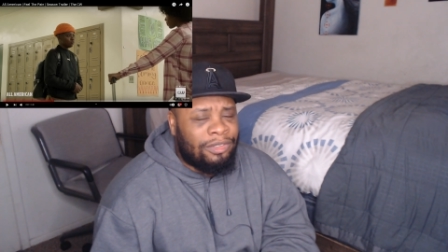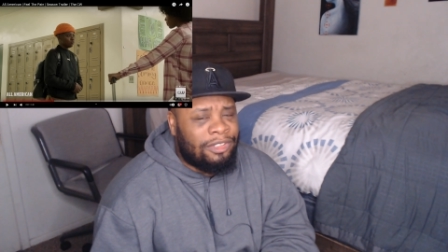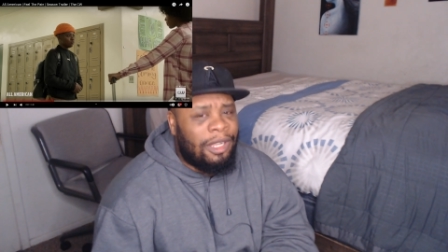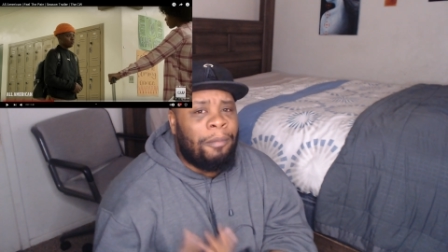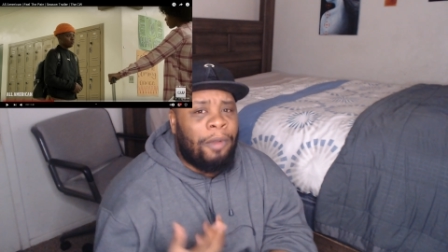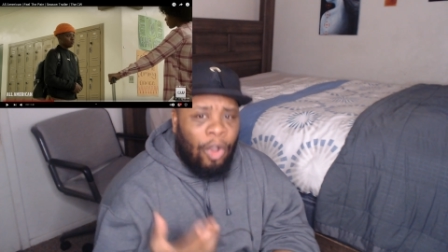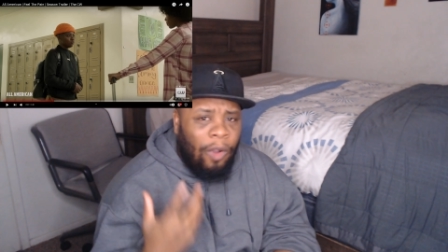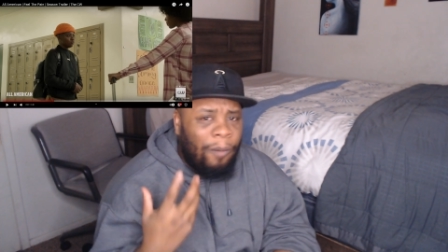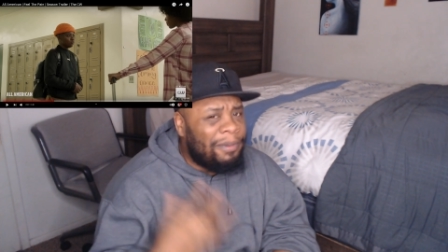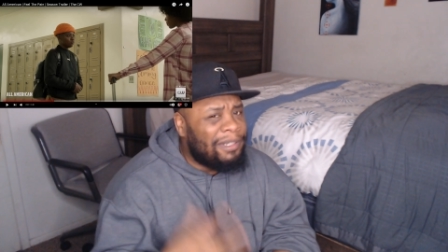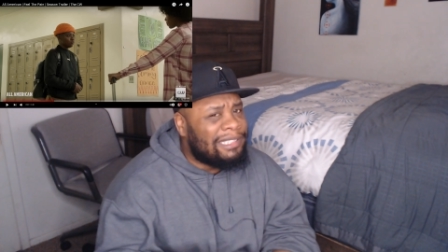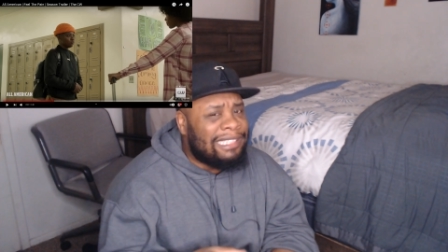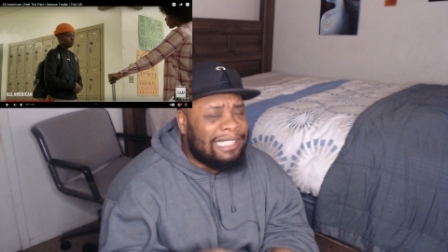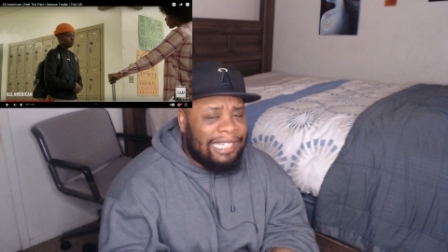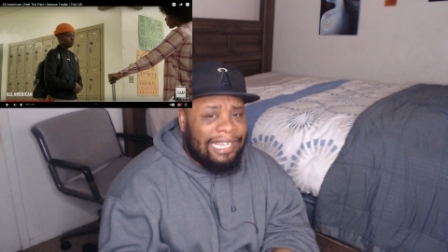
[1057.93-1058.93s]
So I'm hoping
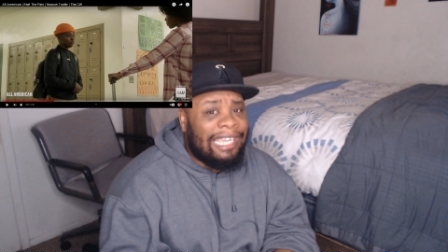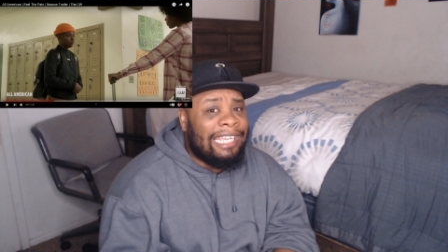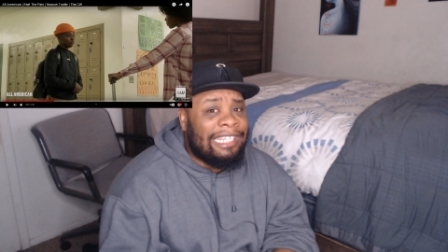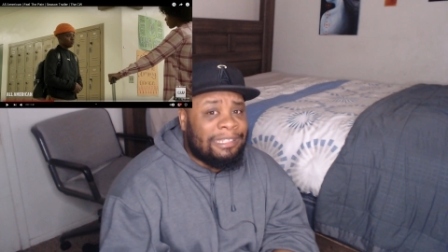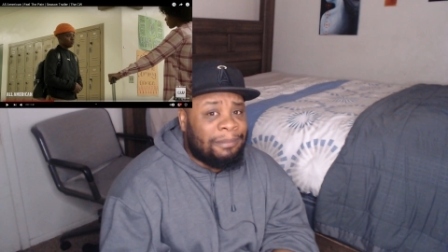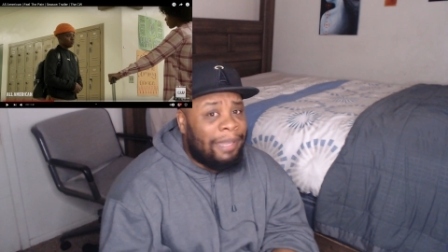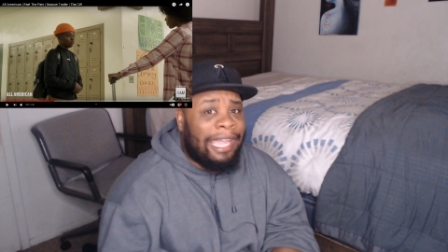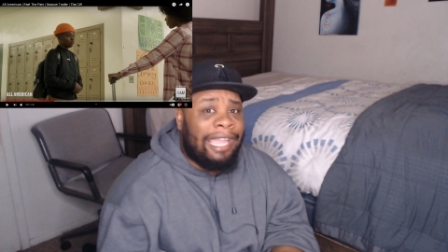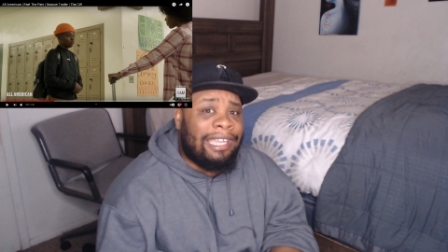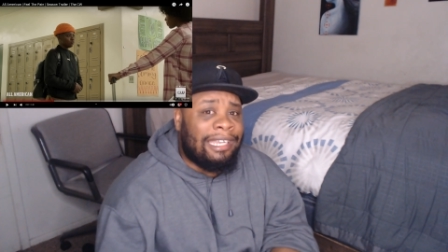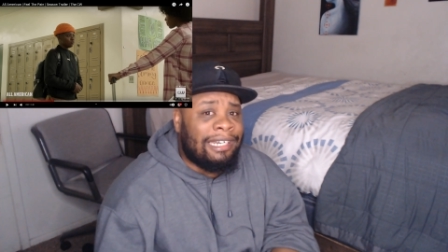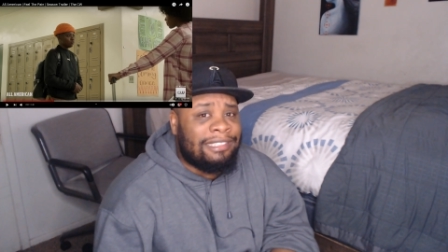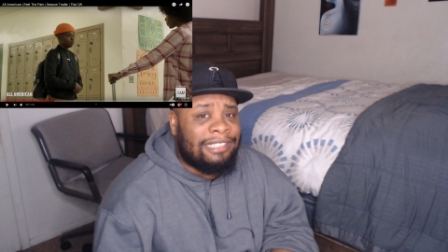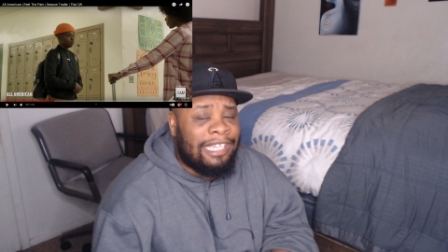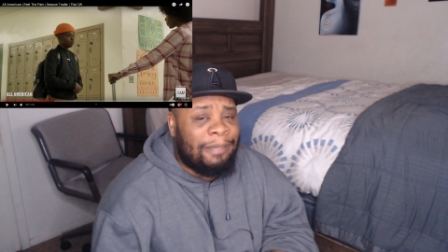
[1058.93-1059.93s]
she is back in
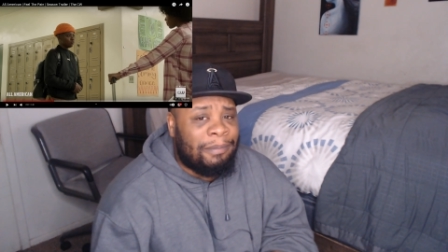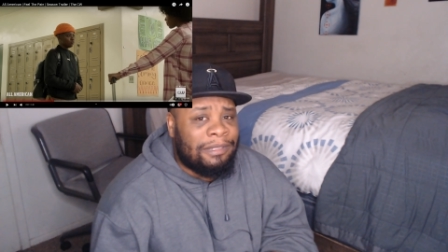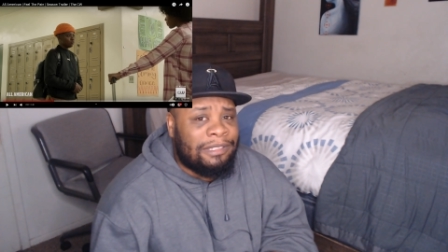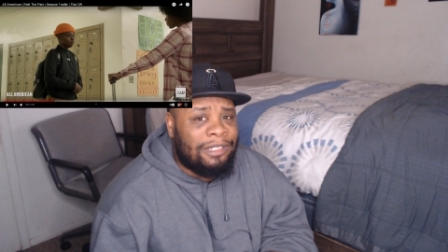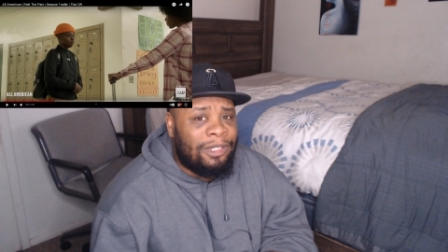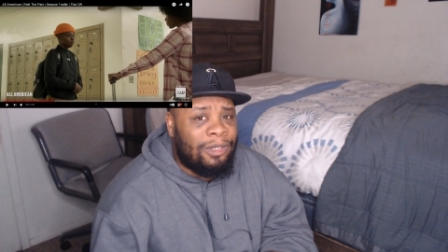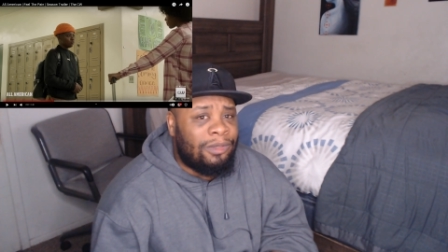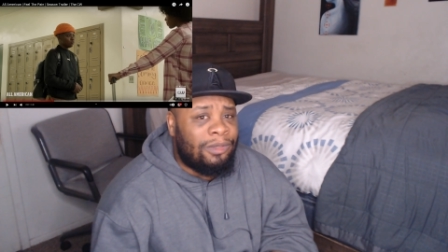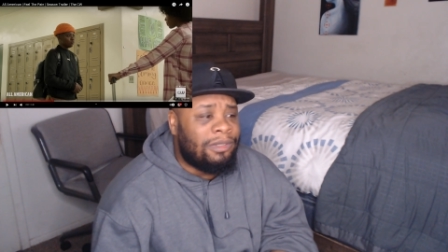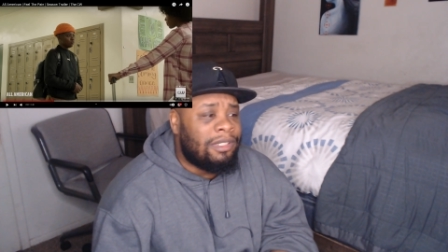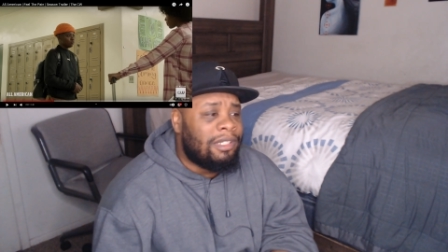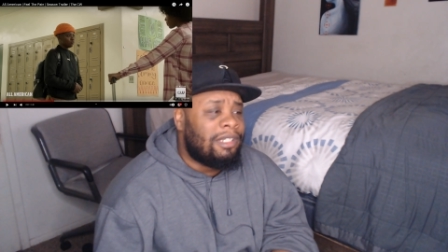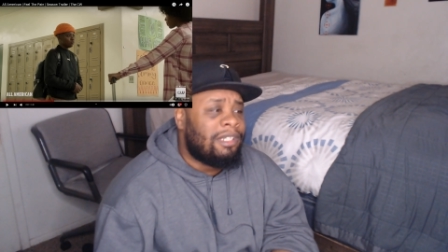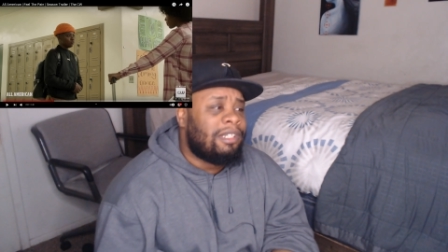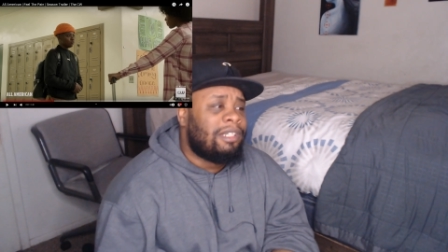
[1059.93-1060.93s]
this episode.
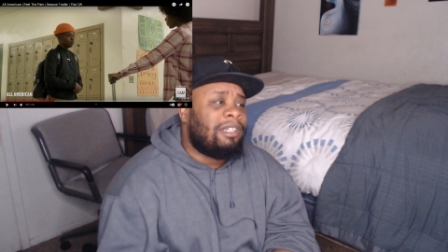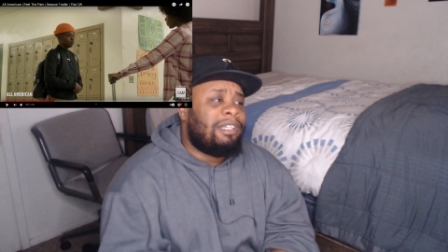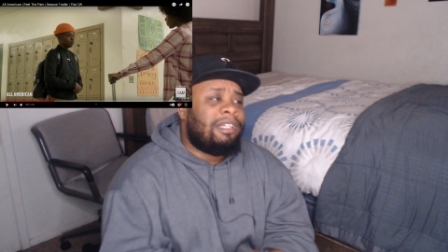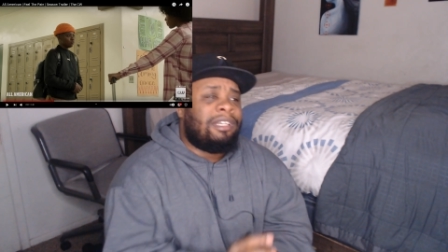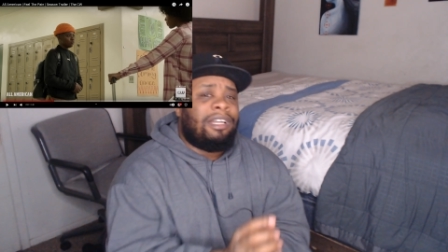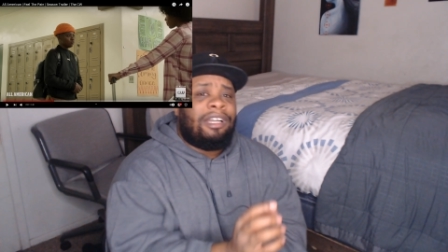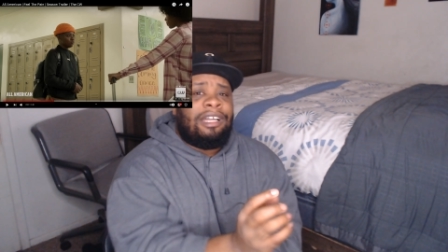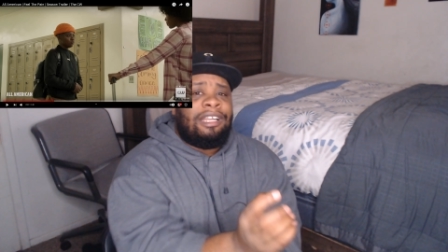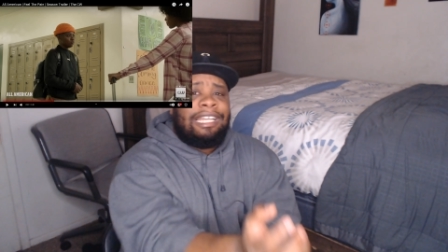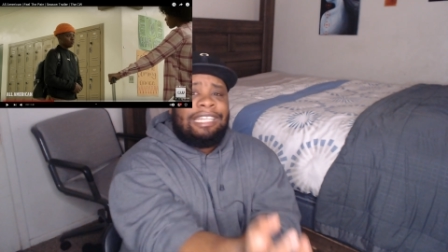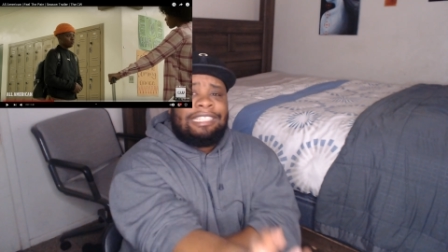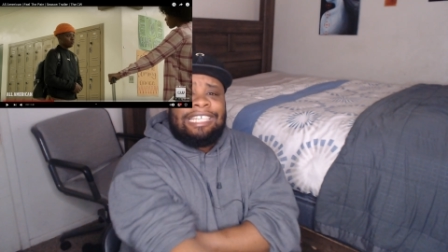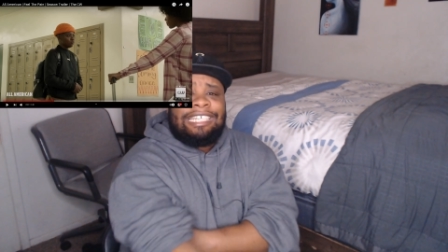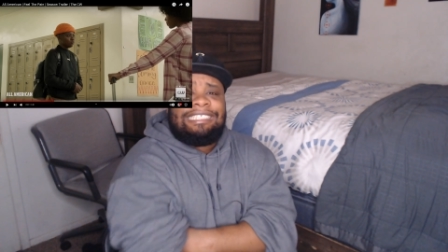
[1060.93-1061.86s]
Unless they